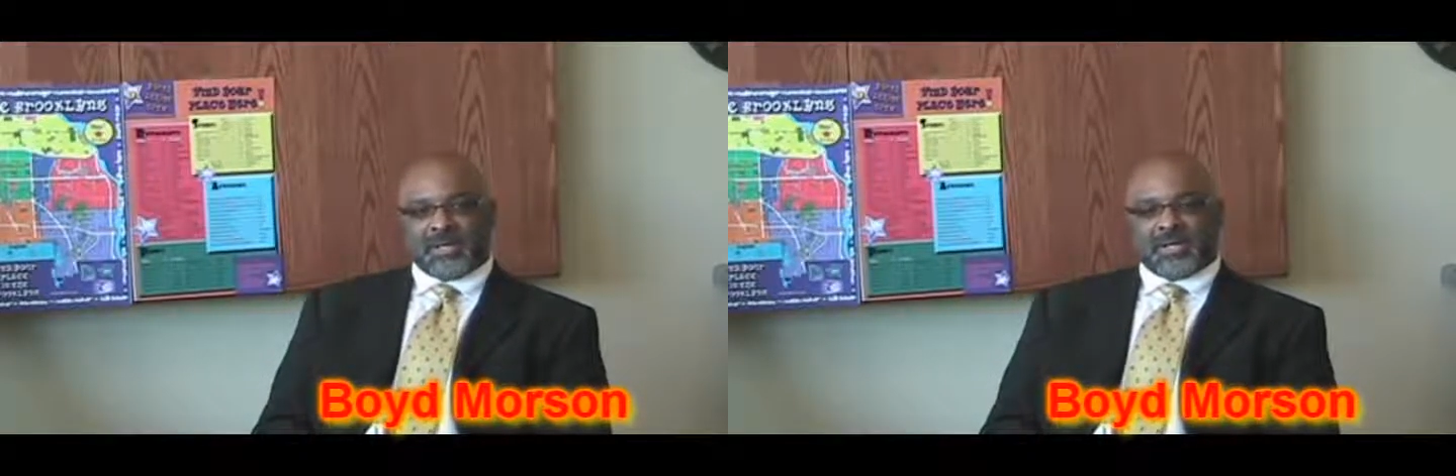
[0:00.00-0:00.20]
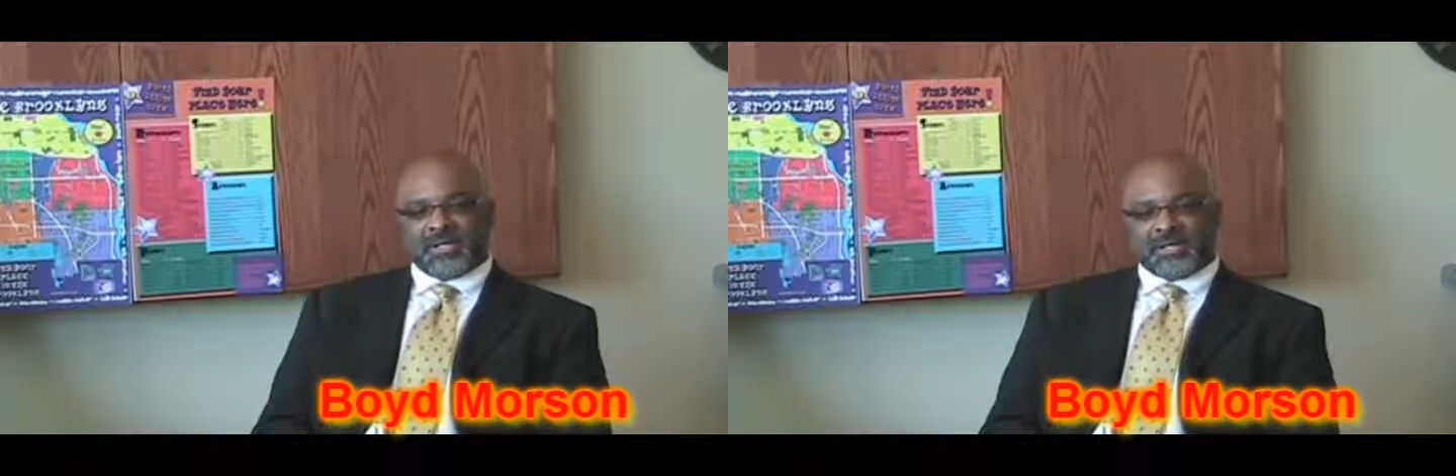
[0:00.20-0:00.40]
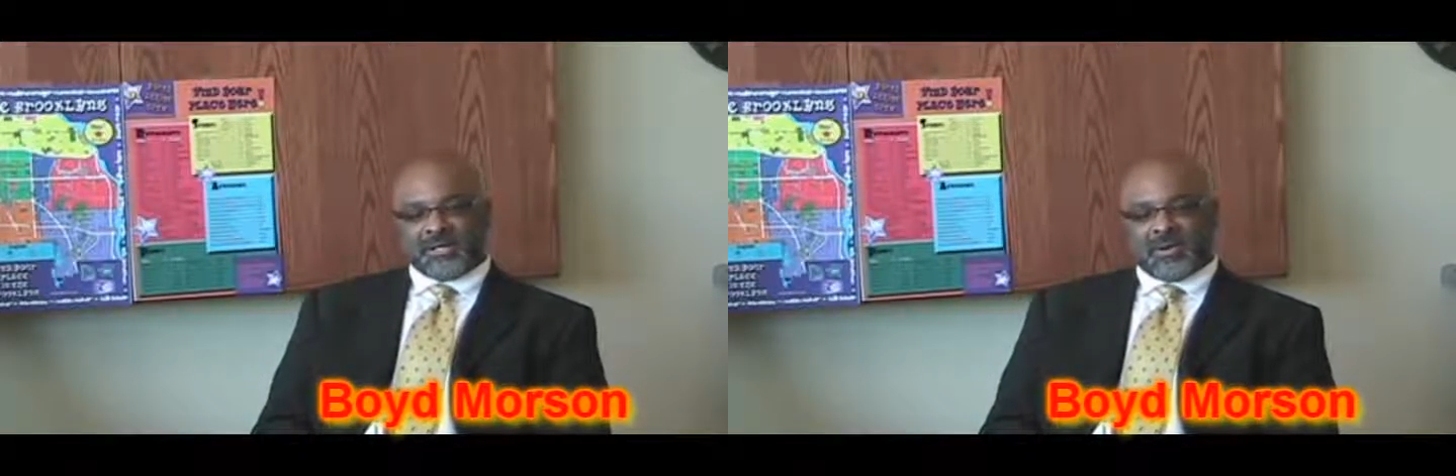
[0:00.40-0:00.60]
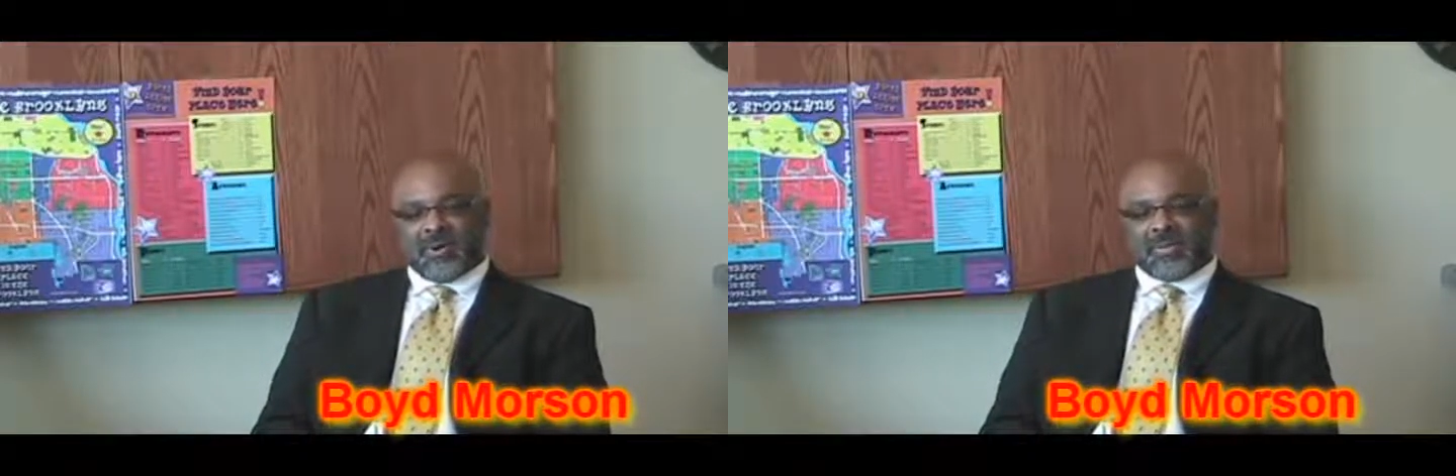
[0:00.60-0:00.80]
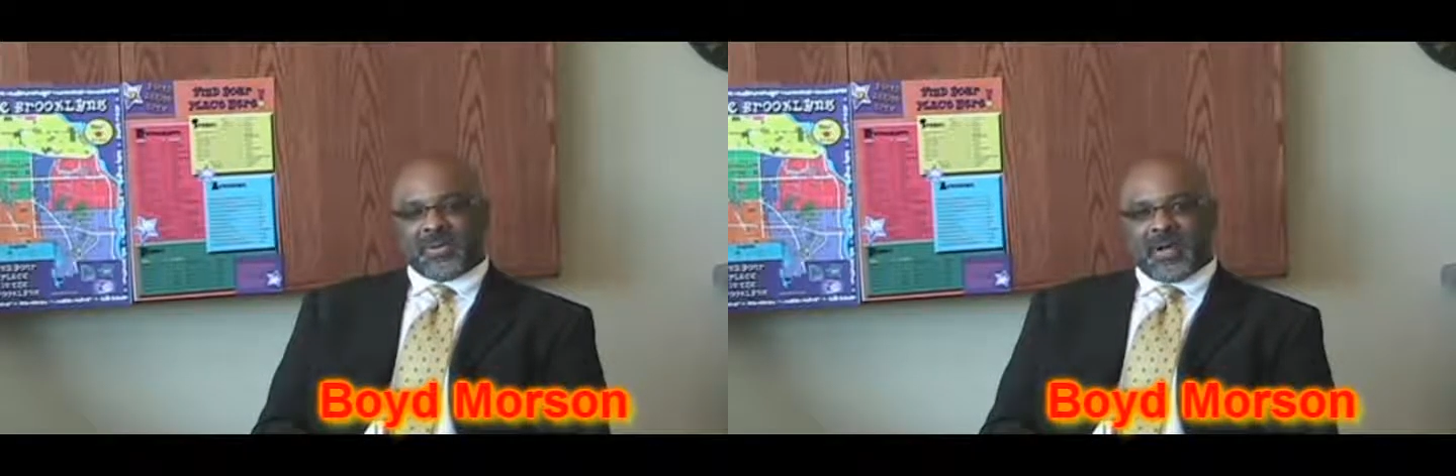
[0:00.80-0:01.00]
there's still
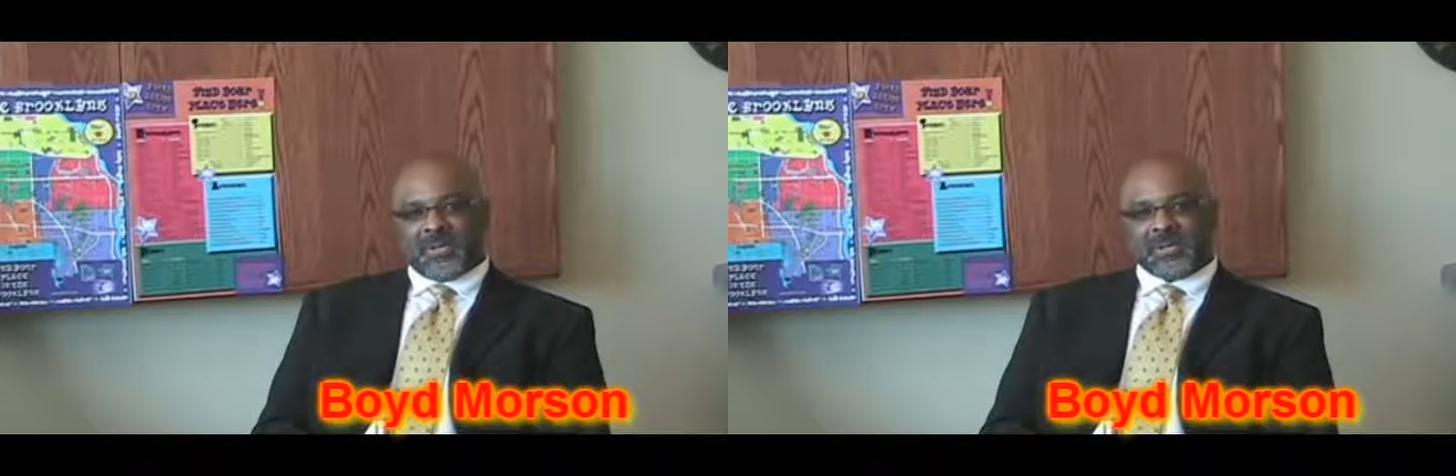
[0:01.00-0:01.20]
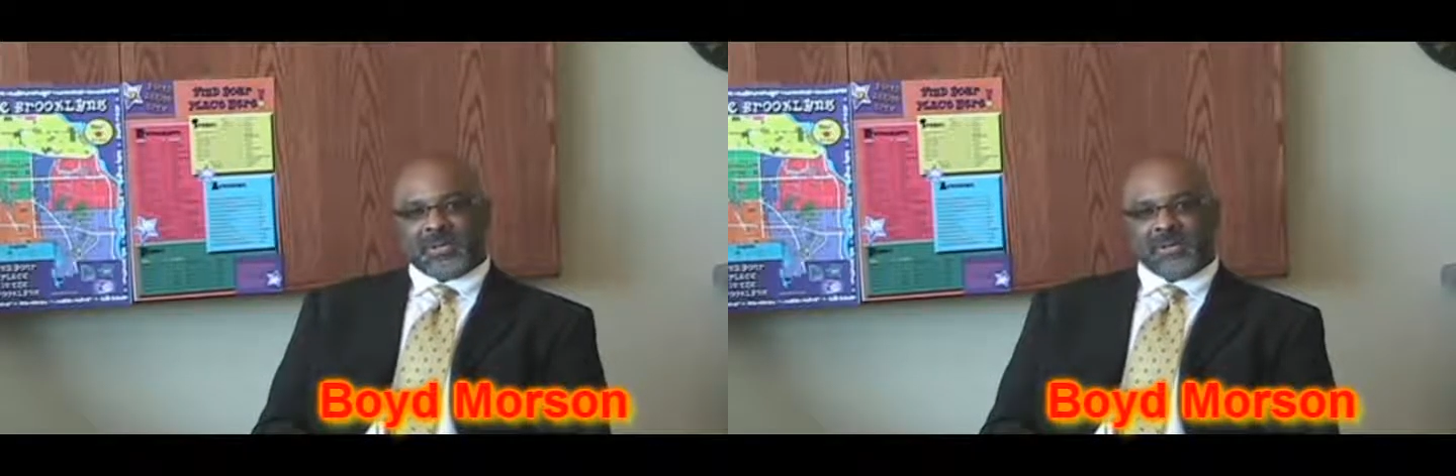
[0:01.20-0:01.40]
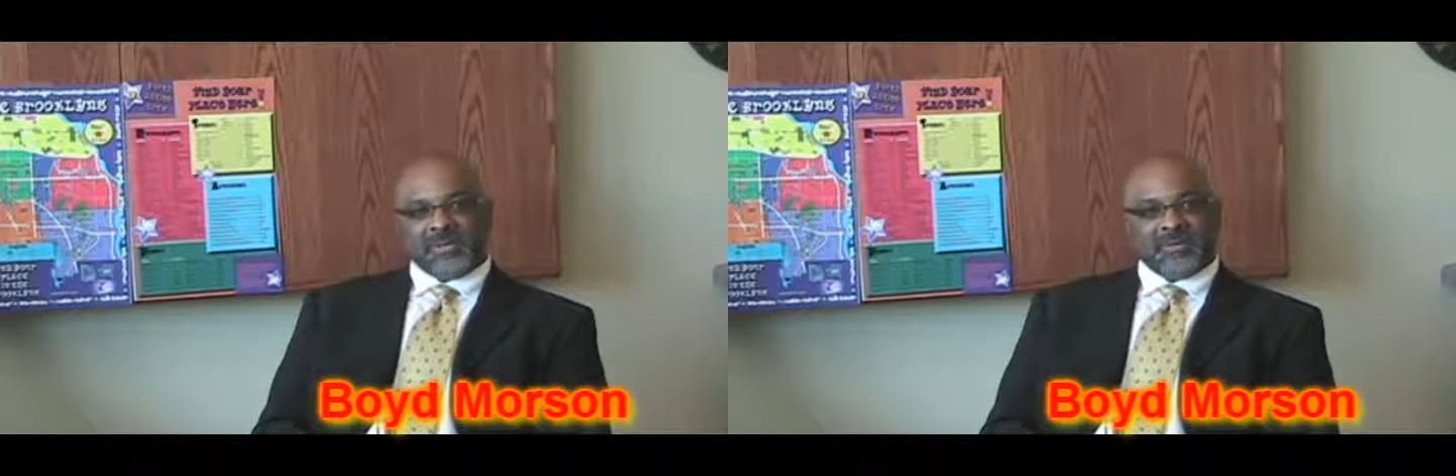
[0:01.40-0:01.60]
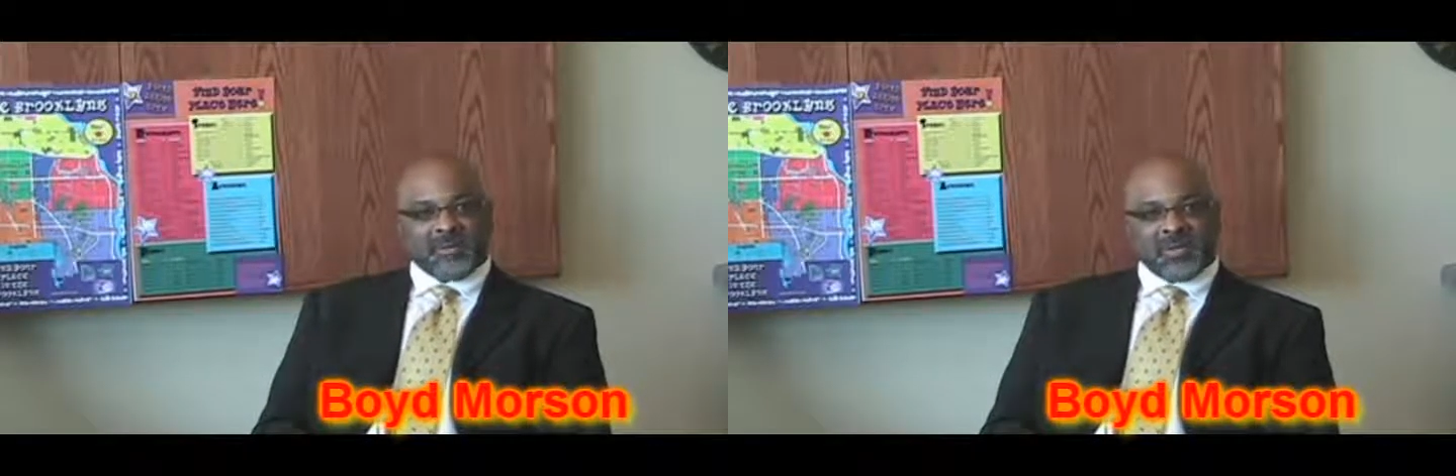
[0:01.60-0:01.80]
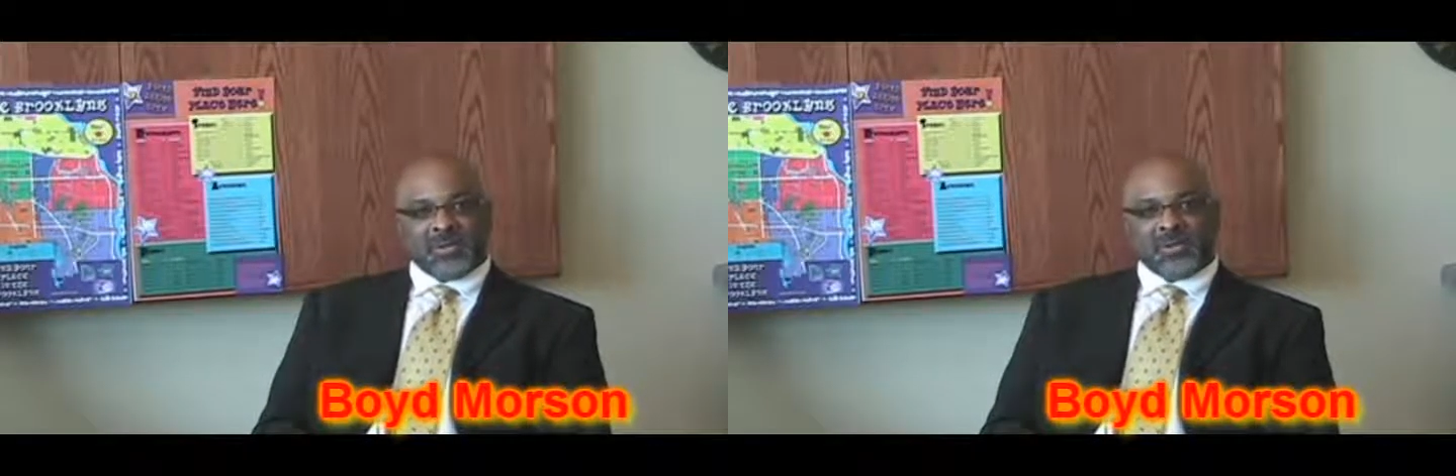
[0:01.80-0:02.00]
hope and opportunity
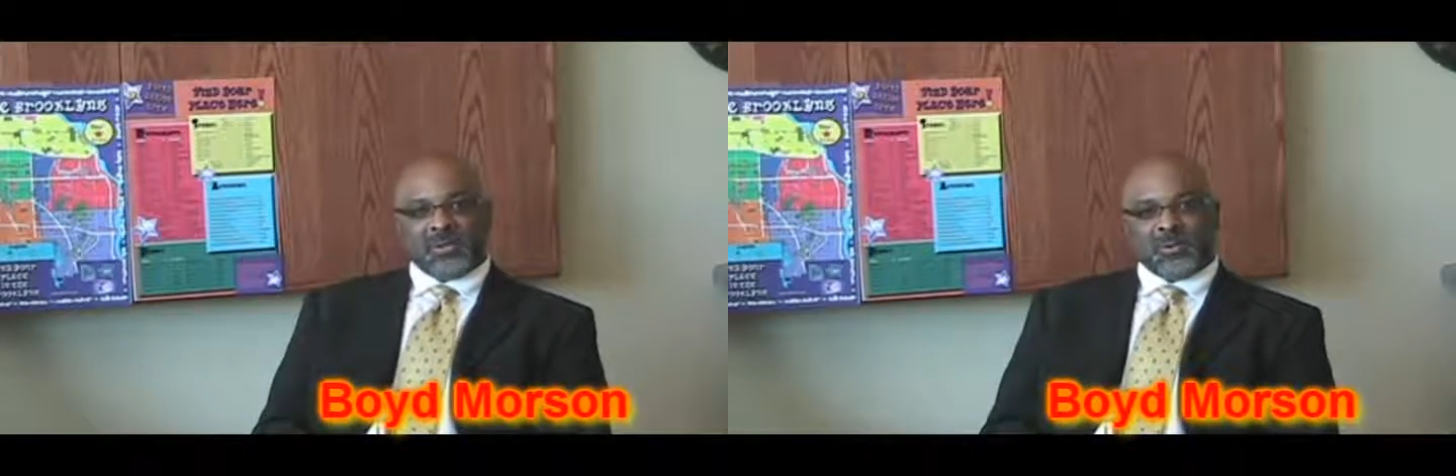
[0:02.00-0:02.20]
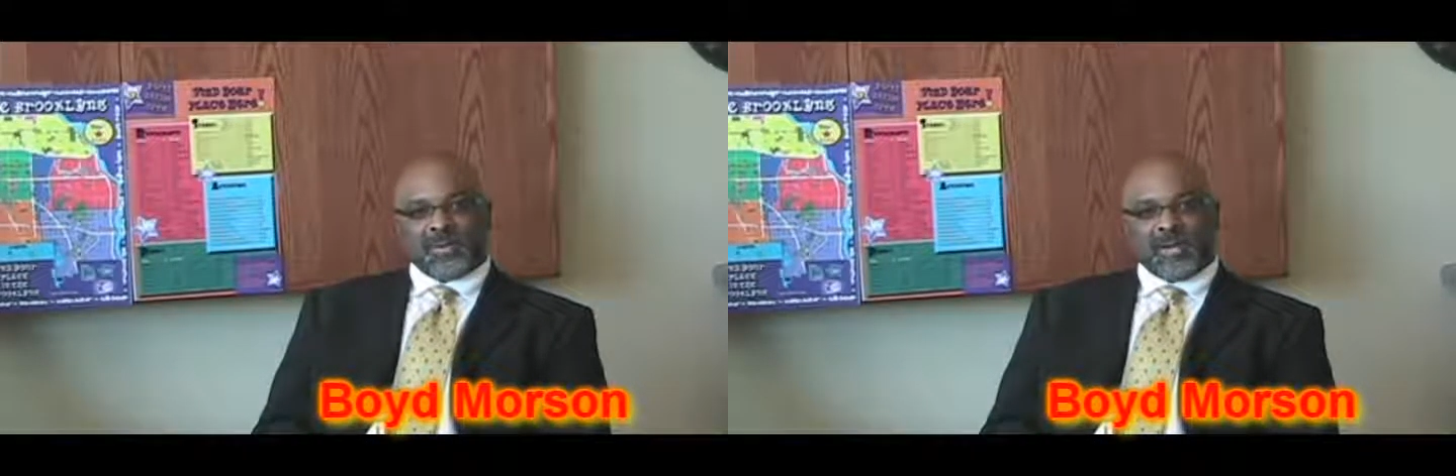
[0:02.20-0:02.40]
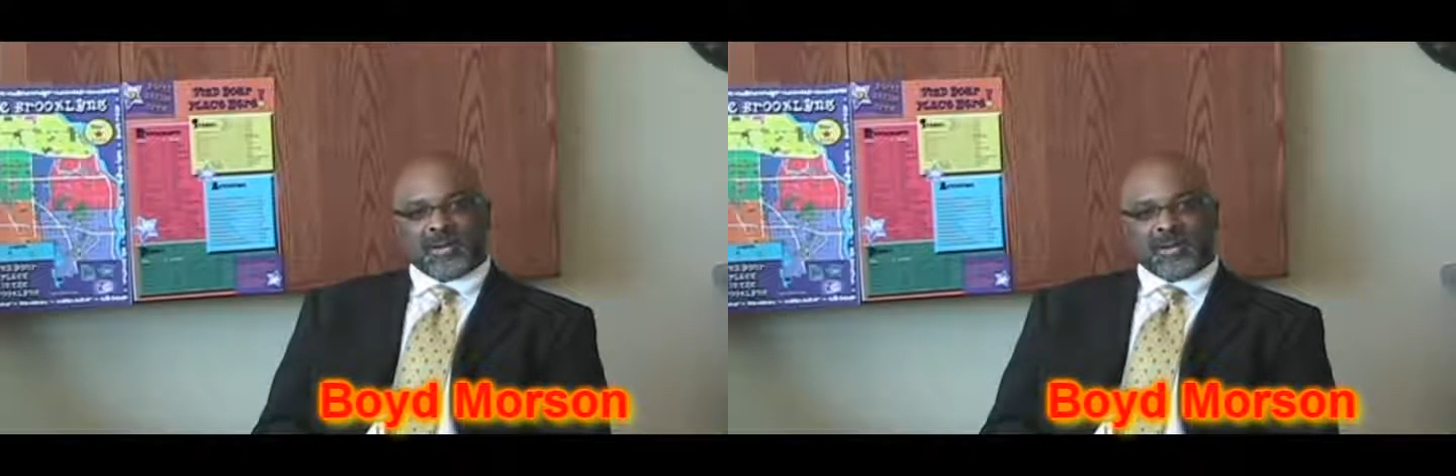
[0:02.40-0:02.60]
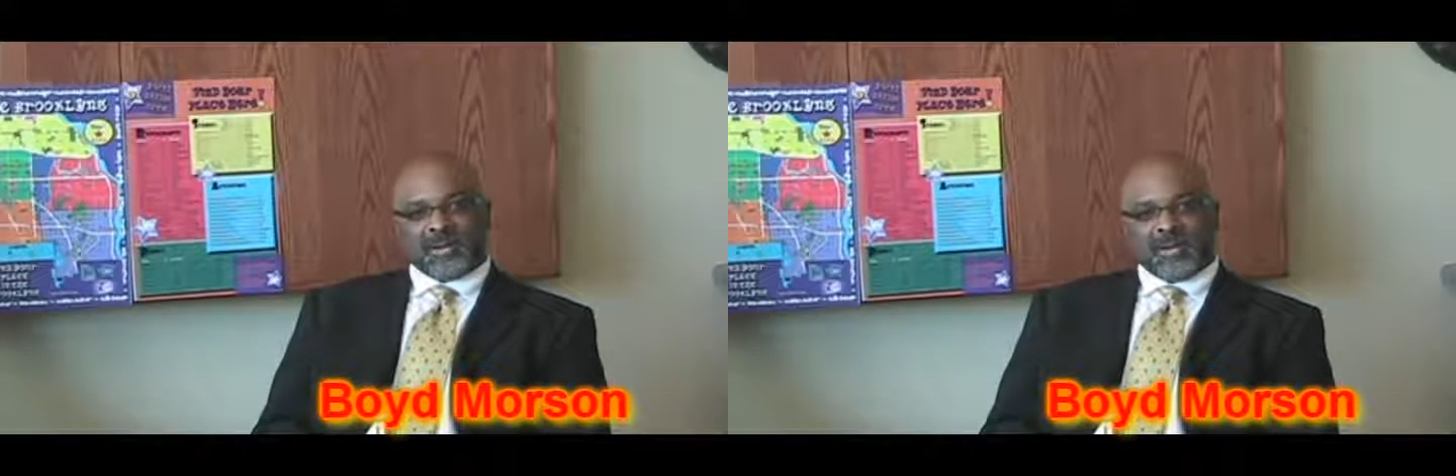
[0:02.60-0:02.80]
for you to do better.